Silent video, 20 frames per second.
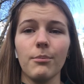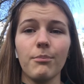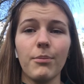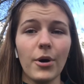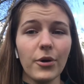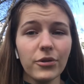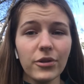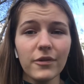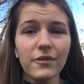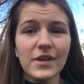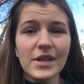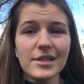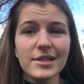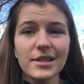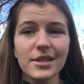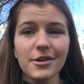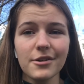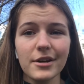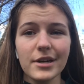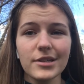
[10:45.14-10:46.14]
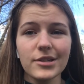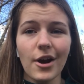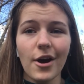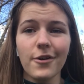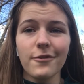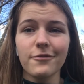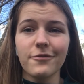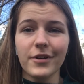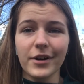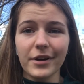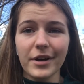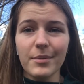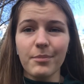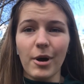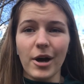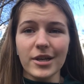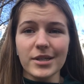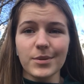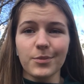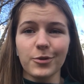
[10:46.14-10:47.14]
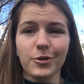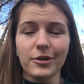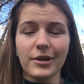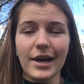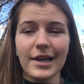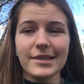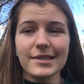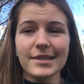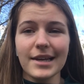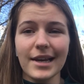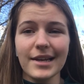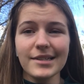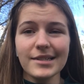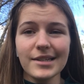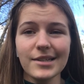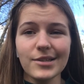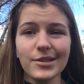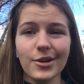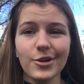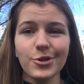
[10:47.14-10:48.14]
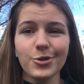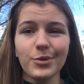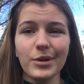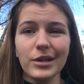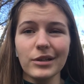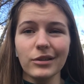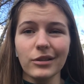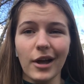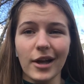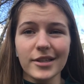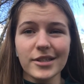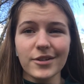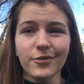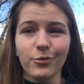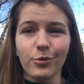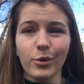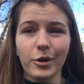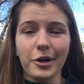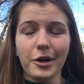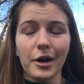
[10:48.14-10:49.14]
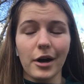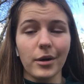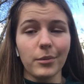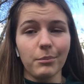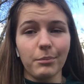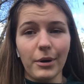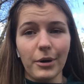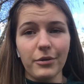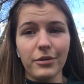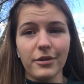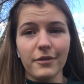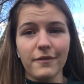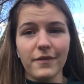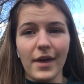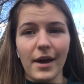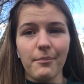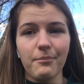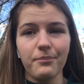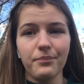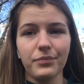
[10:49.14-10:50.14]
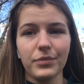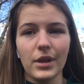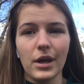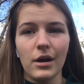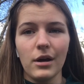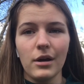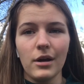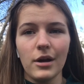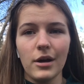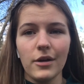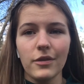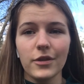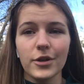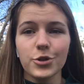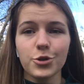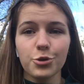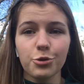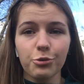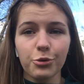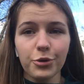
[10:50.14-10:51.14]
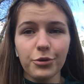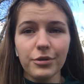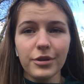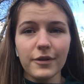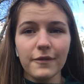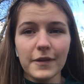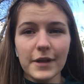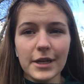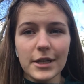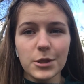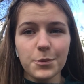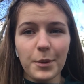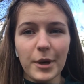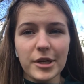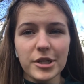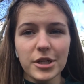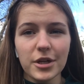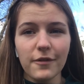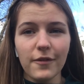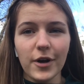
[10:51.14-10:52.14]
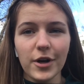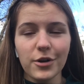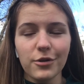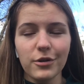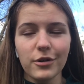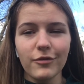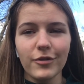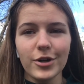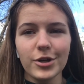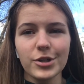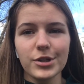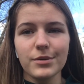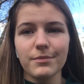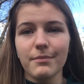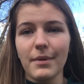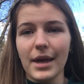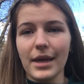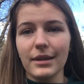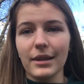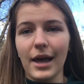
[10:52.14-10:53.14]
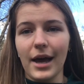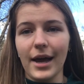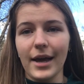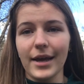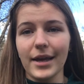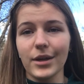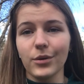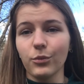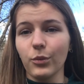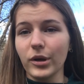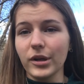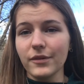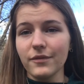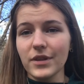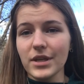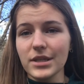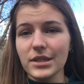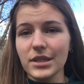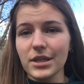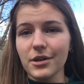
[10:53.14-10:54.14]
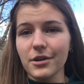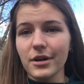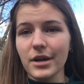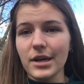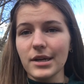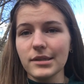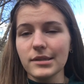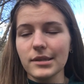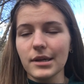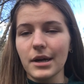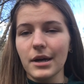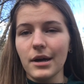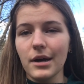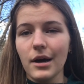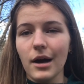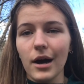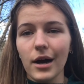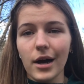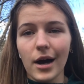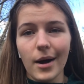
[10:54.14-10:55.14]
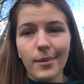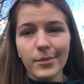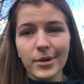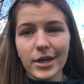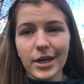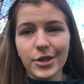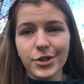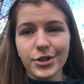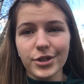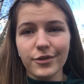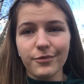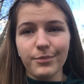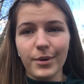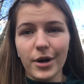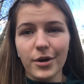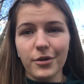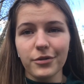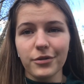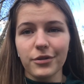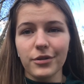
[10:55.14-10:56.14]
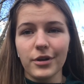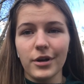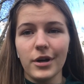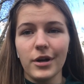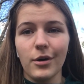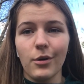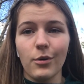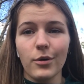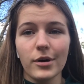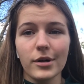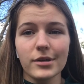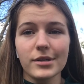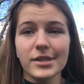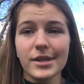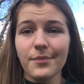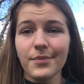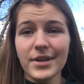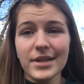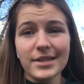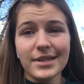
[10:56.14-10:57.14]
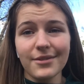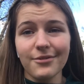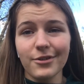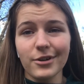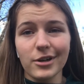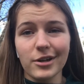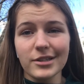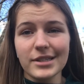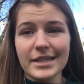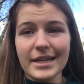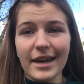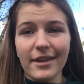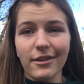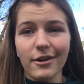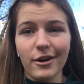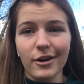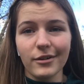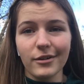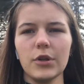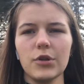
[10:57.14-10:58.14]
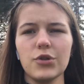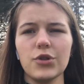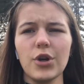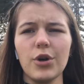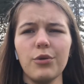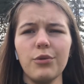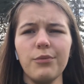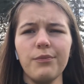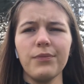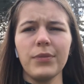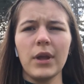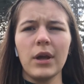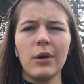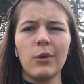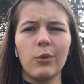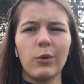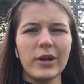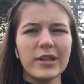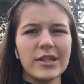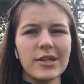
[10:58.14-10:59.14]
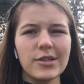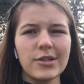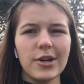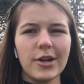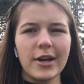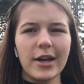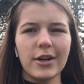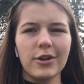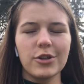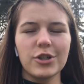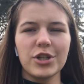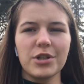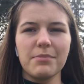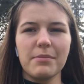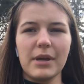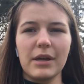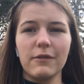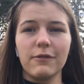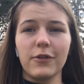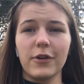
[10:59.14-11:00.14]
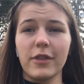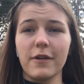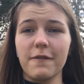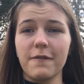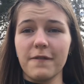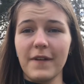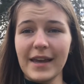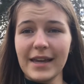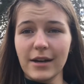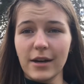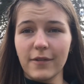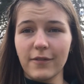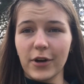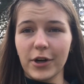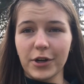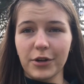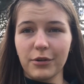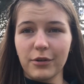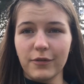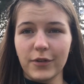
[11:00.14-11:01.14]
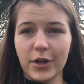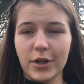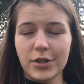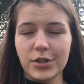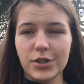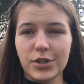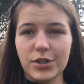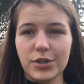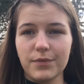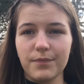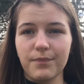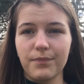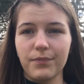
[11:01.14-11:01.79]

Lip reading: Both of these theories are very possible, and scientists are doing lots of work on both of them. The truth of the expansion of our universe may lie in one of these theories, a combination of both, or something different altogether. So, what does dark energy mean for the fate of our universe?